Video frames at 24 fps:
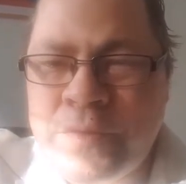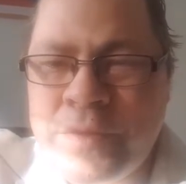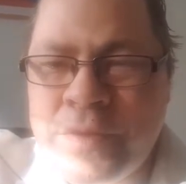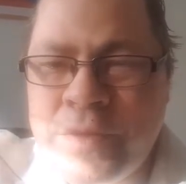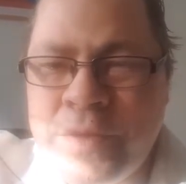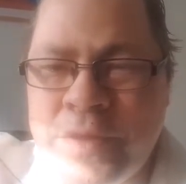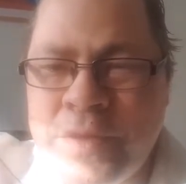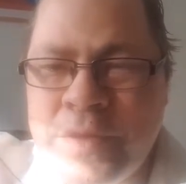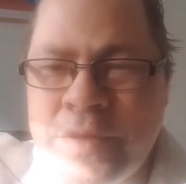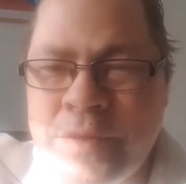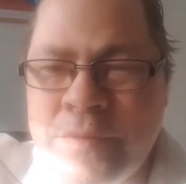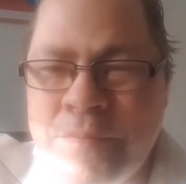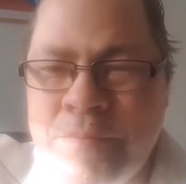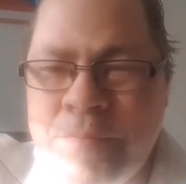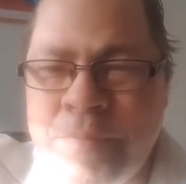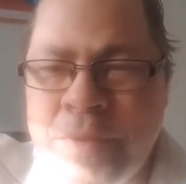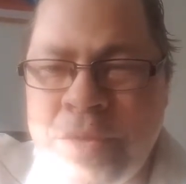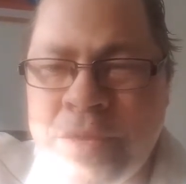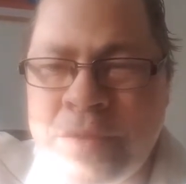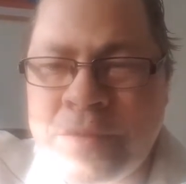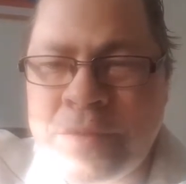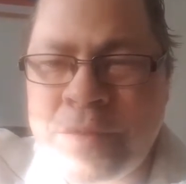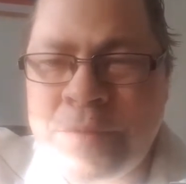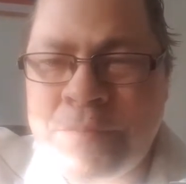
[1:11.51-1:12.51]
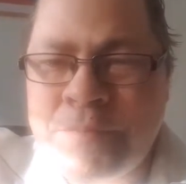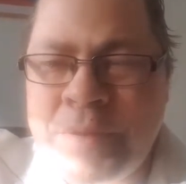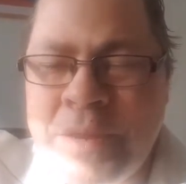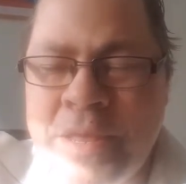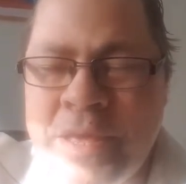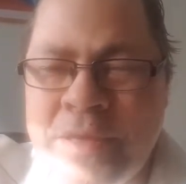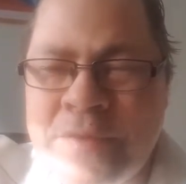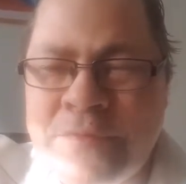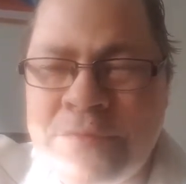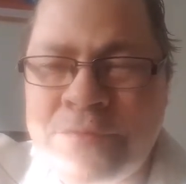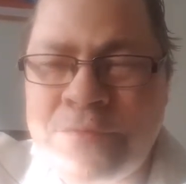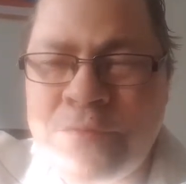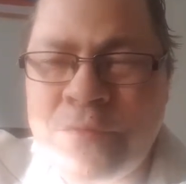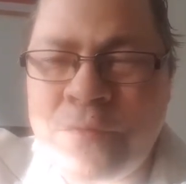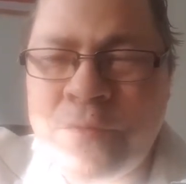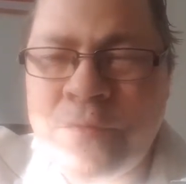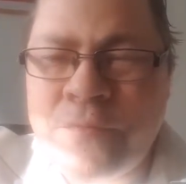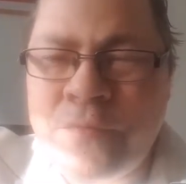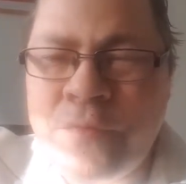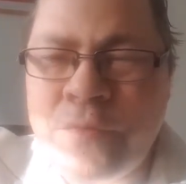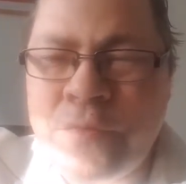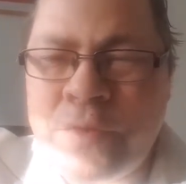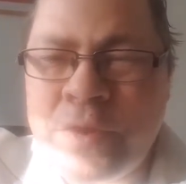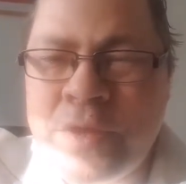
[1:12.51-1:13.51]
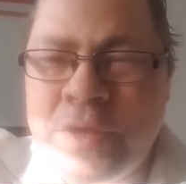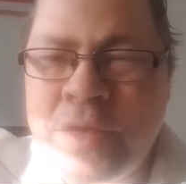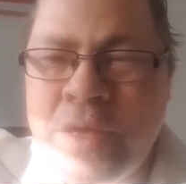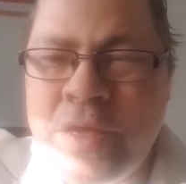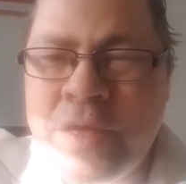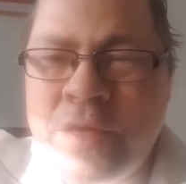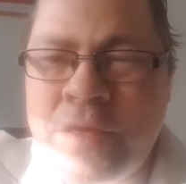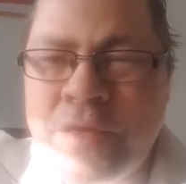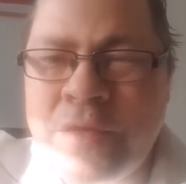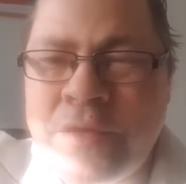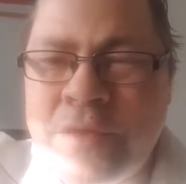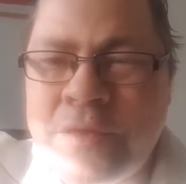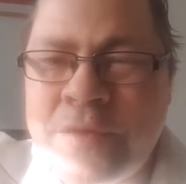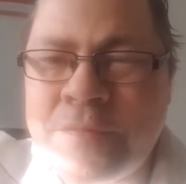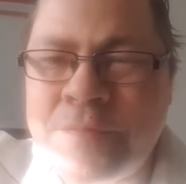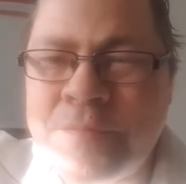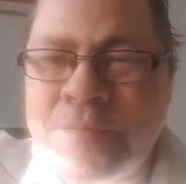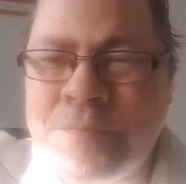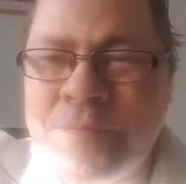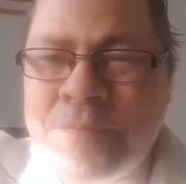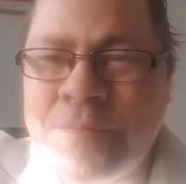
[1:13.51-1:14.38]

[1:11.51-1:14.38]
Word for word: uh, making plans for for the uh,